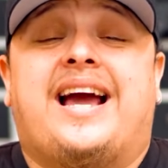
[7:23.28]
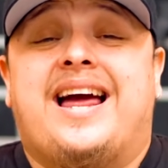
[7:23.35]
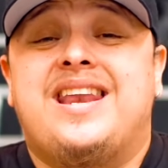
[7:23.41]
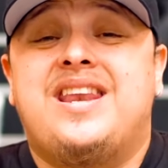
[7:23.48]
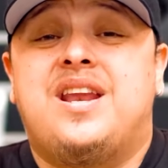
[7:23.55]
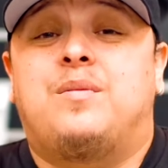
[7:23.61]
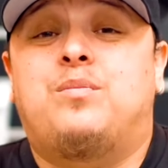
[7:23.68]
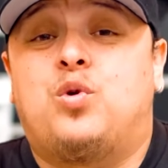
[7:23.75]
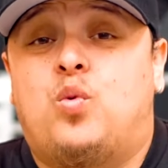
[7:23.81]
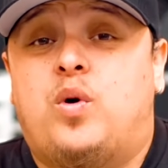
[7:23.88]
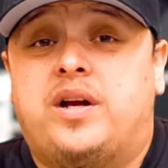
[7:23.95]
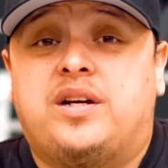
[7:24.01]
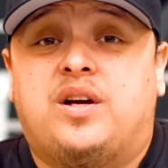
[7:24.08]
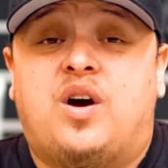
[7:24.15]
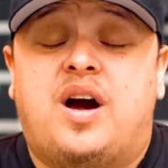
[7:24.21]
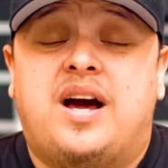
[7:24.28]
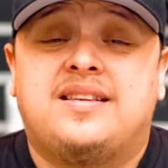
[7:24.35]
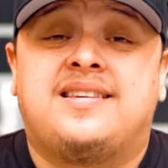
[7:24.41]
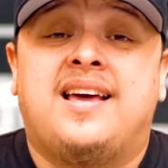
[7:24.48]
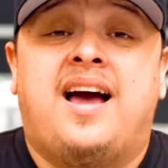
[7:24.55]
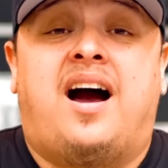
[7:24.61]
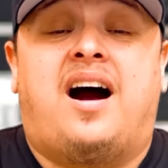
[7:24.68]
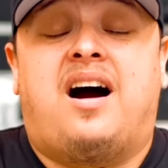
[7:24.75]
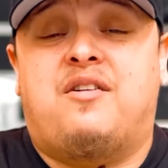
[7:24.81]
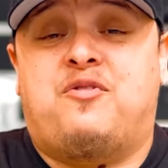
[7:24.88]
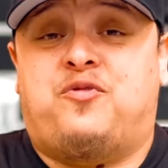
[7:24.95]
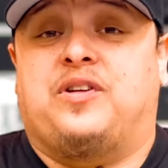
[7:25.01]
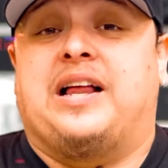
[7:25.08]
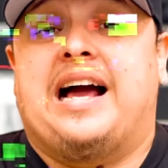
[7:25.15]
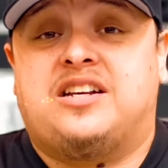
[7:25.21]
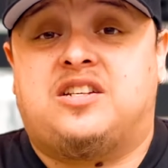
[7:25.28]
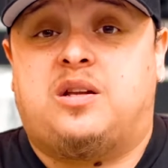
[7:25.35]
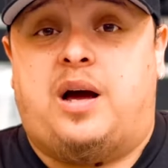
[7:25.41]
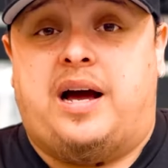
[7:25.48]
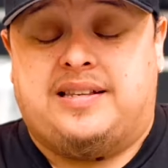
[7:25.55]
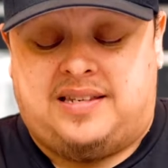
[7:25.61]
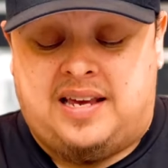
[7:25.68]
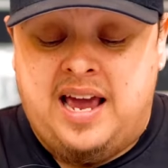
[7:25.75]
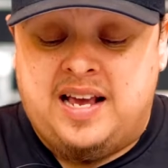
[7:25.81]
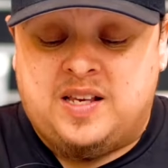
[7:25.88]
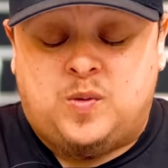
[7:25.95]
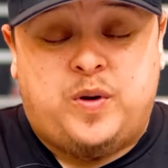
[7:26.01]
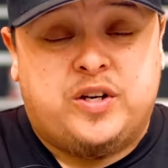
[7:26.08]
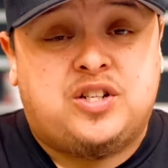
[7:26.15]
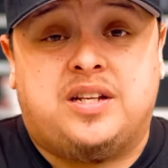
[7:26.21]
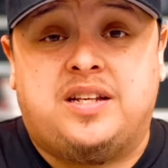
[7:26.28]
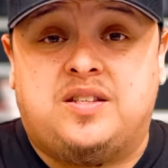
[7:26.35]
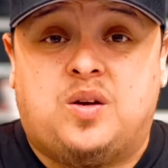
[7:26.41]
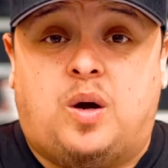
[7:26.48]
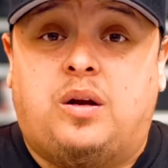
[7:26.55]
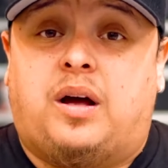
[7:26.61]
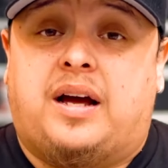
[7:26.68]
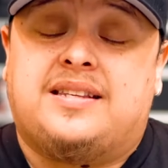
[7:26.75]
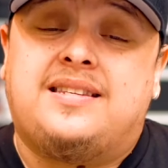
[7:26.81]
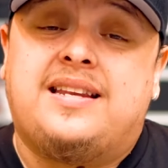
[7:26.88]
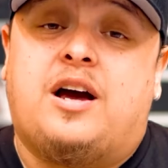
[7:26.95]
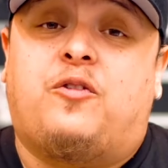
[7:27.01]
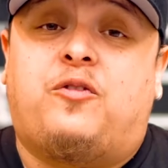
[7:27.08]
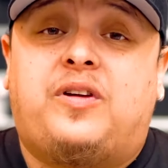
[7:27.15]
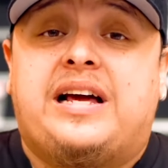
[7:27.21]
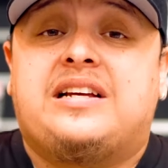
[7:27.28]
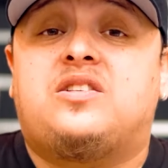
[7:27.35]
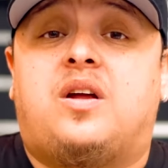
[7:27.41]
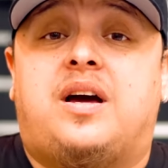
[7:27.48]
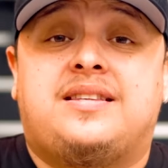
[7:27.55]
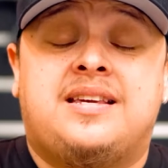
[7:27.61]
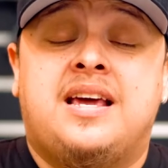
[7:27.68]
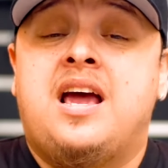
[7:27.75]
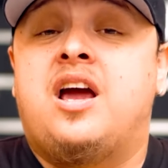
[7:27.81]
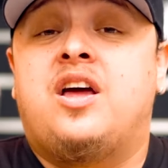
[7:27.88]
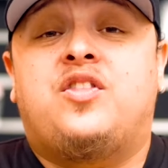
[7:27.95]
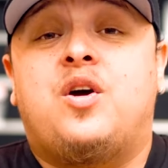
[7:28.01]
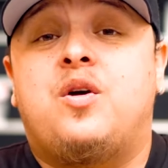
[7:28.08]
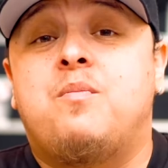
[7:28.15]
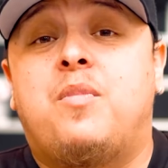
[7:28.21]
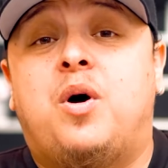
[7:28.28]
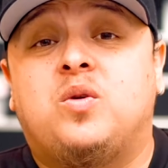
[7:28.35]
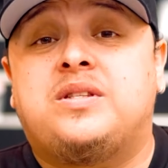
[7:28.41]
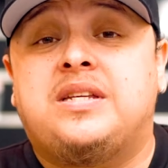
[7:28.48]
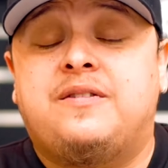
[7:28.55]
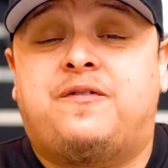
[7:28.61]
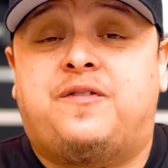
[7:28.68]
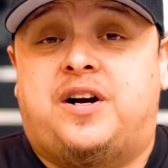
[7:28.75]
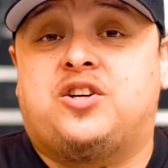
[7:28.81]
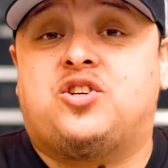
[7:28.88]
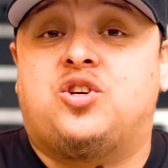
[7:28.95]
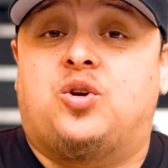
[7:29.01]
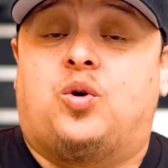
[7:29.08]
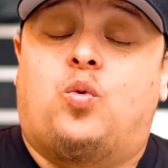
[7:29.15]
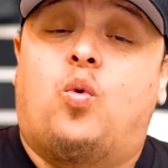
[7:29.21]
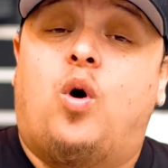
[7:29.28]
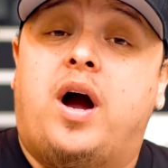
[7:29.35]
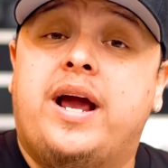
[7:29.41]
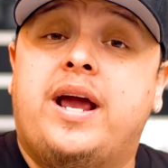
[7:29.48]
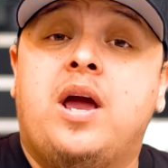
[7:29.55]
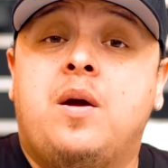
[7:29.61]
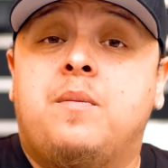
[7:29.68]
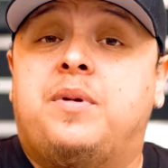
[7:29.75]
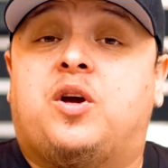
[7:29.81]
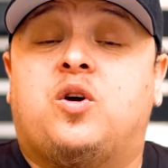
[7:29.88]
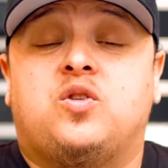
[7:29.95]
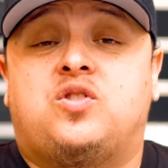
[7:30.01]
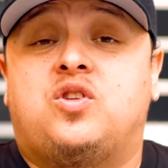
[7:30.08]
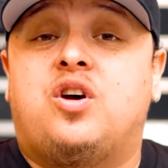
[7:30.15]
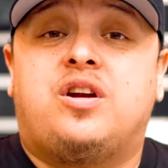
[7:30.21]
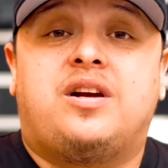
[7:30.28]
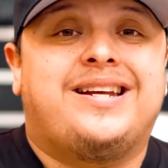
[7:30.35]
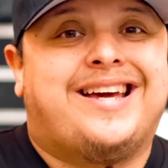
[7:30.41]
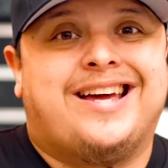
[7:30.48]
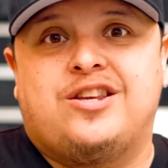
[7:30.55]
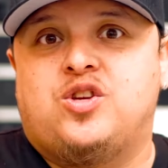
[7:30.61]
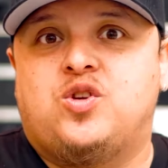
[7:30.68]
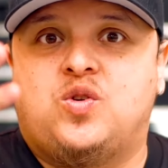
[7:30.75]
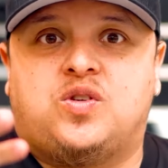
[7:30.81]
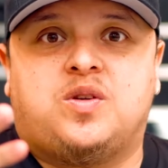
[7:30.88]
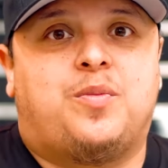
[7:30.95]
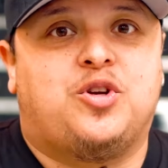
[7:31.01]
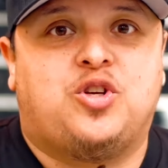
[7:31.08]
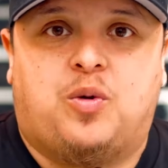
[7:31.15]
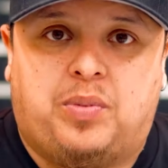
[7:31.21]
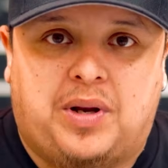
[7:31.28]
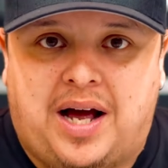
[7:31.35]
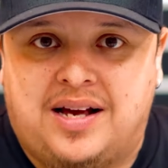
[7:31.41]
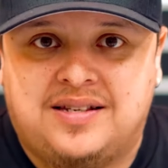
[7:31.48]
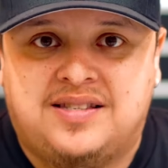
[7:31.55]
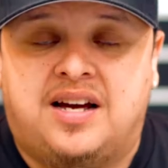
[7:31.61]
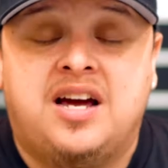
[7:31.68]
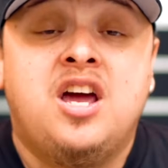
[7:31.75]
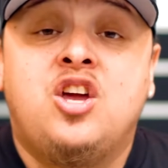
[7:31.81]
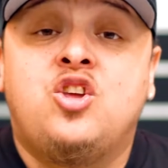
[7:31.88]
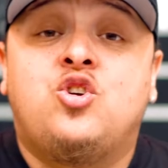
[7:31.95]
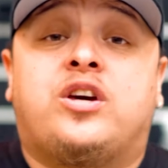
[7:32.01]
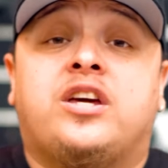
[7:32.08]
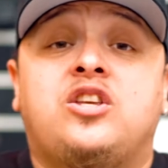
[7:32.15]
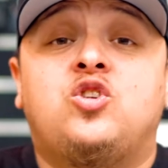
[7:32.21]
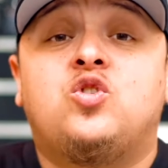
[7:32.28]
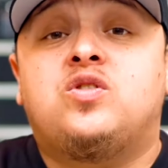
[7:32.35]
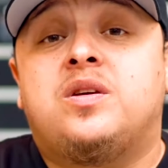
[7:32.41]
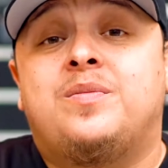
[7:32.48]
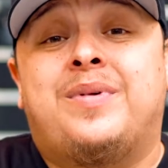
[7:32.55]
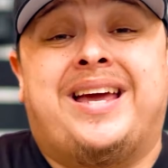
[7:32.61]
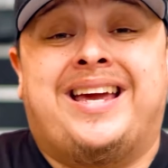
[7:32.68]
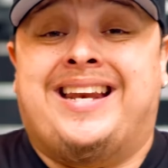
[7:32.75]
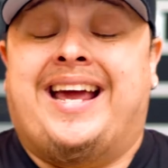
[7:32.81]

at number 1, guys, are flashlights, especially these O-lights. Now, flashlights, they're multifunctional. Why? Because not only can you use them on your blaster, you can use them in